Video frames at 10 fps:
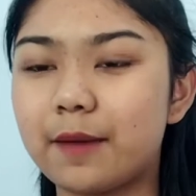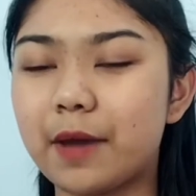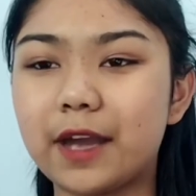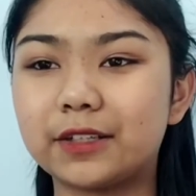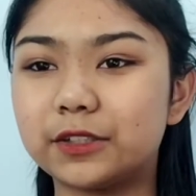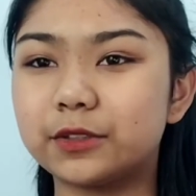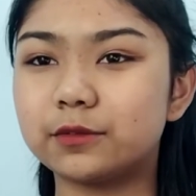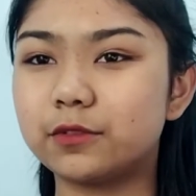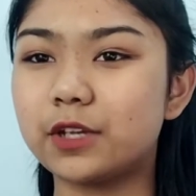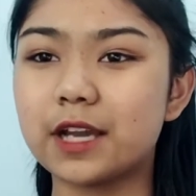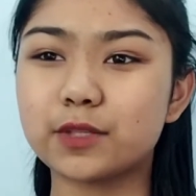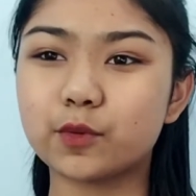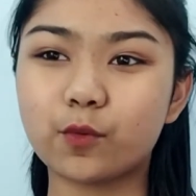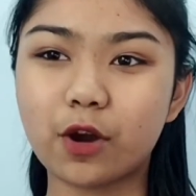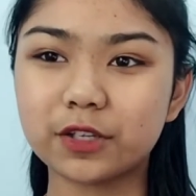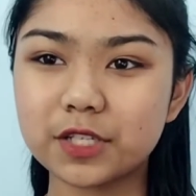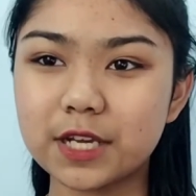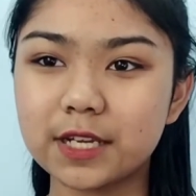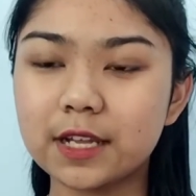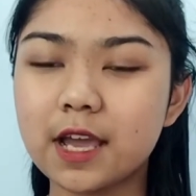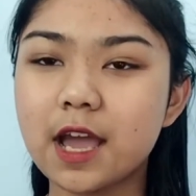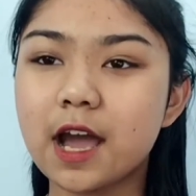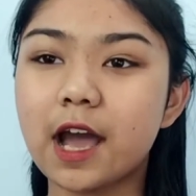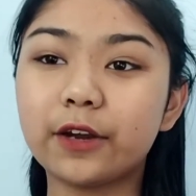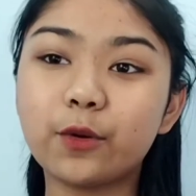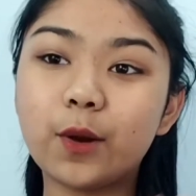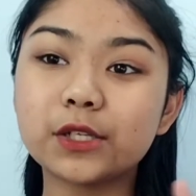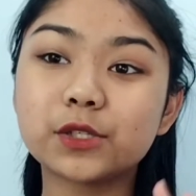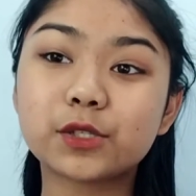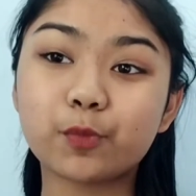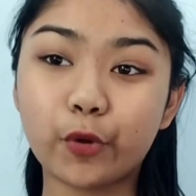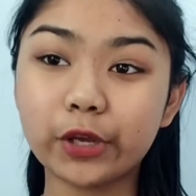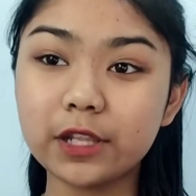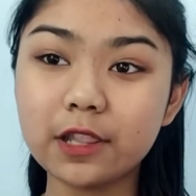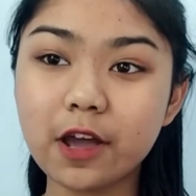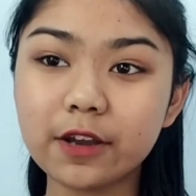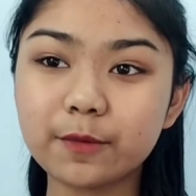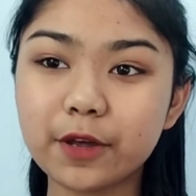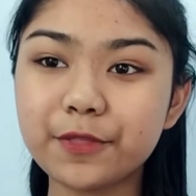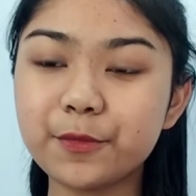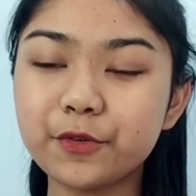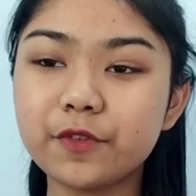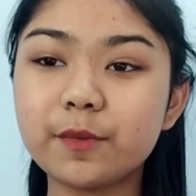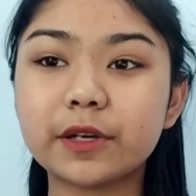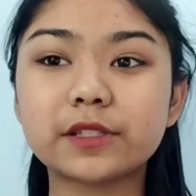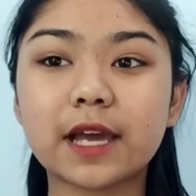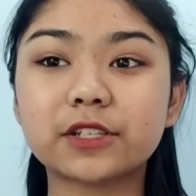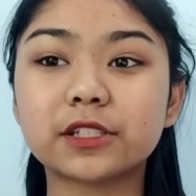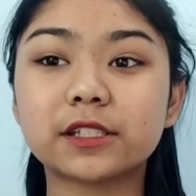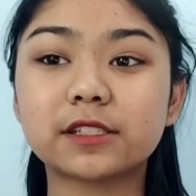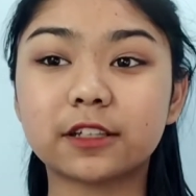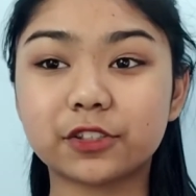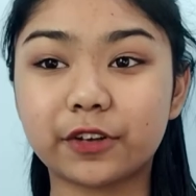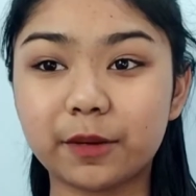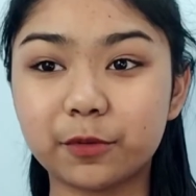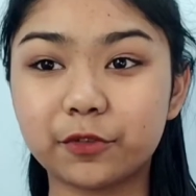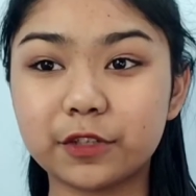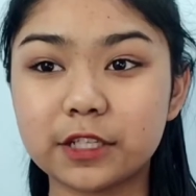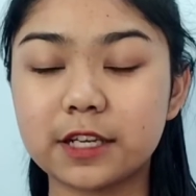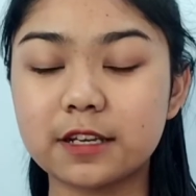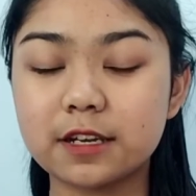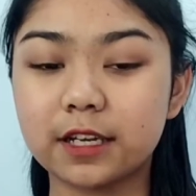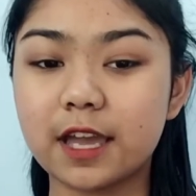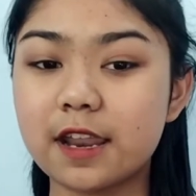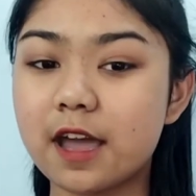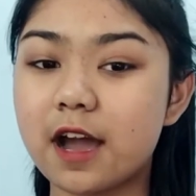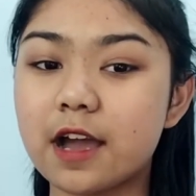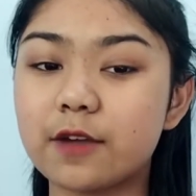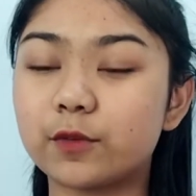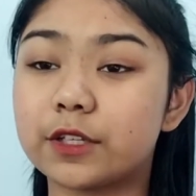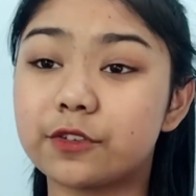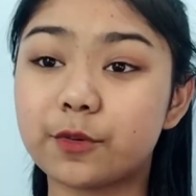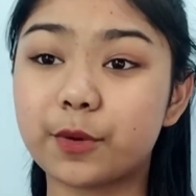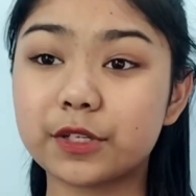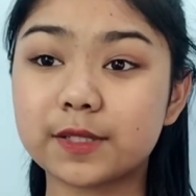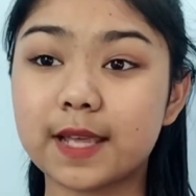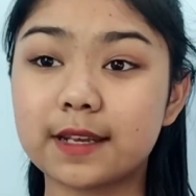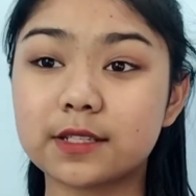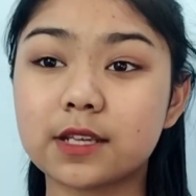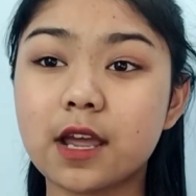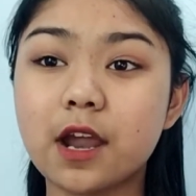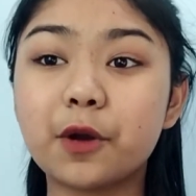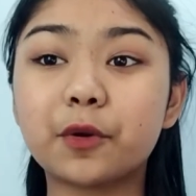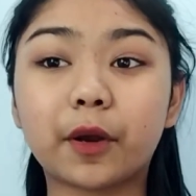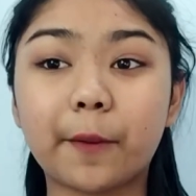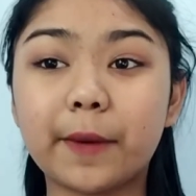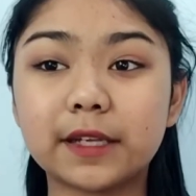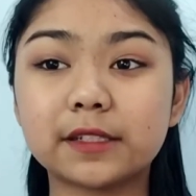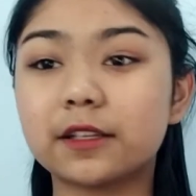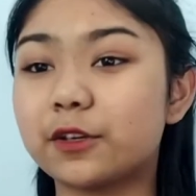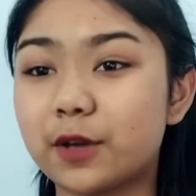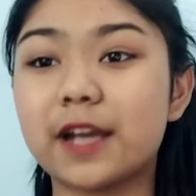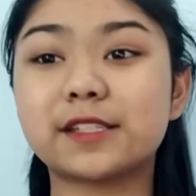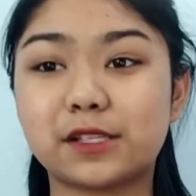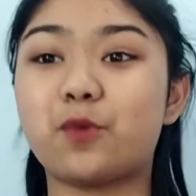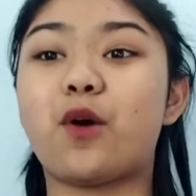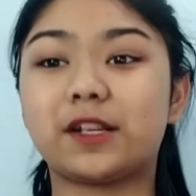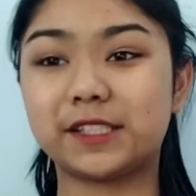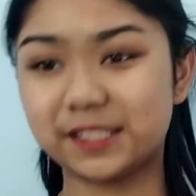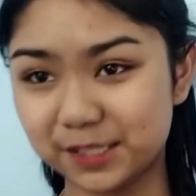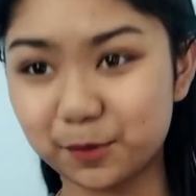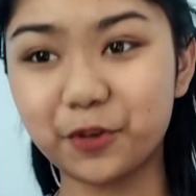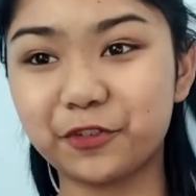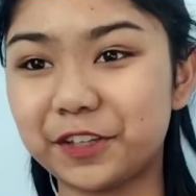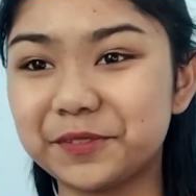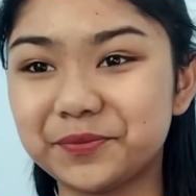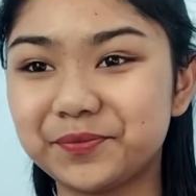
I don't know, you guys would watch it. I don't want to spoil a lot about the movie, but it's actually such a great movie, and again, I 100% recommend you guys to watch this movie.